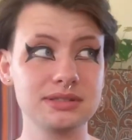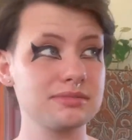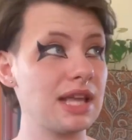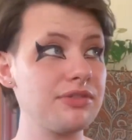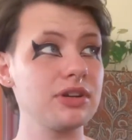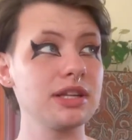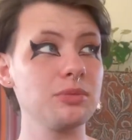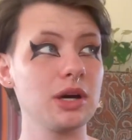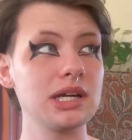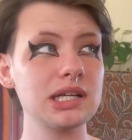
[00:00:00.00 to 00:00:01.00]
definitely
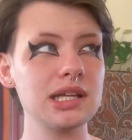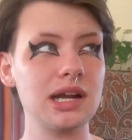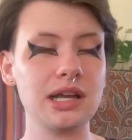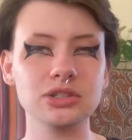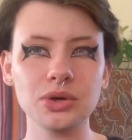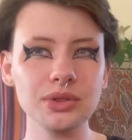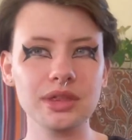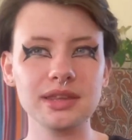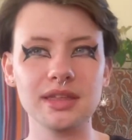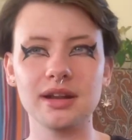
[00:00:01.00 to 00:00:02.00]
wanted it and I don't
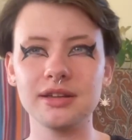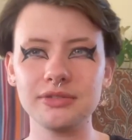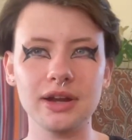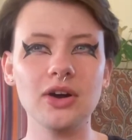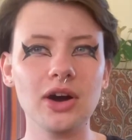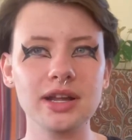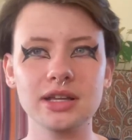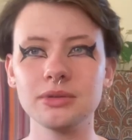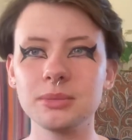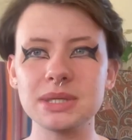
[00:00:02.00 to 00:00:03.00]
think that if I got it it
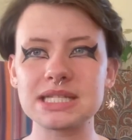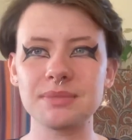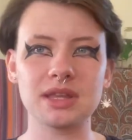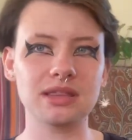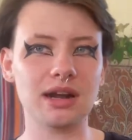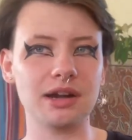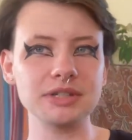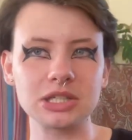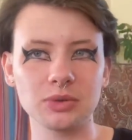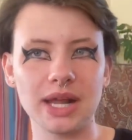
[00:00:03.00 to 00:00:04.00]
would be something that I
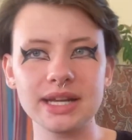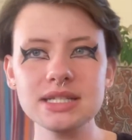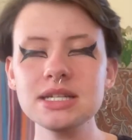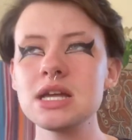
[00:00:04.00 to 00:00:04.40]
regretted.